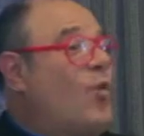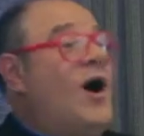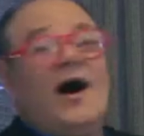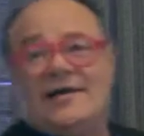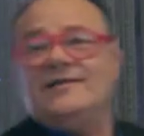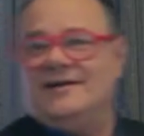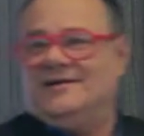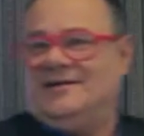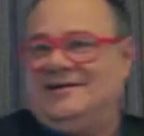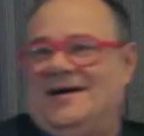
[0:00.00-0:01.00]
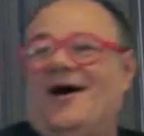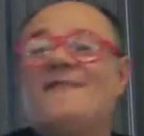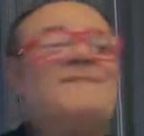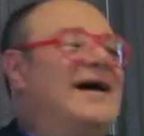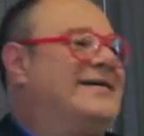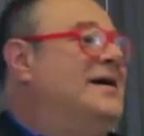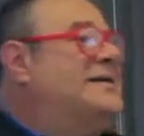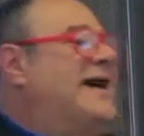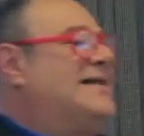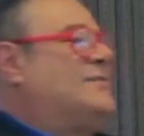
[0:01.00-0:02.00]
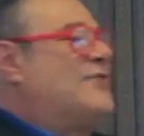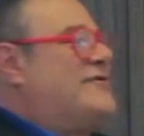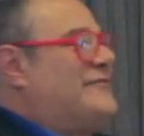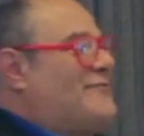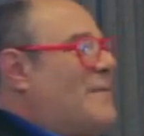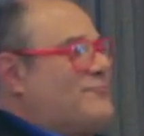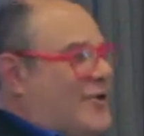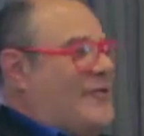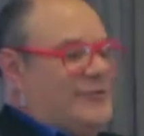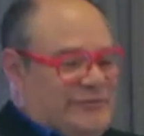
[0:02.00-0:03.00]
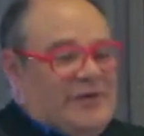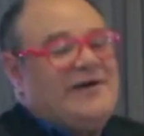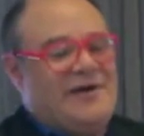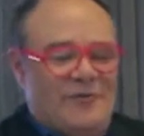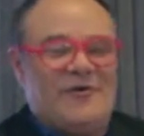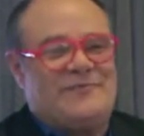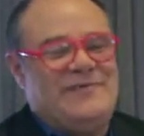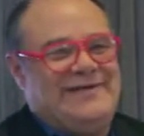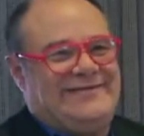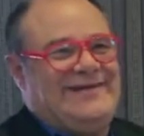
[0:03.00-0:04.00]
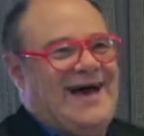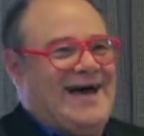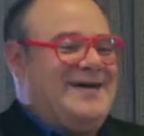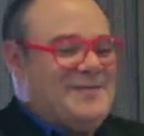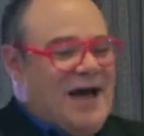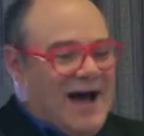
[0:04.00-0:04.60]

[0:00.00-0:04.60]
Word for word: one of my Gay Liberation Front brothers here with me today.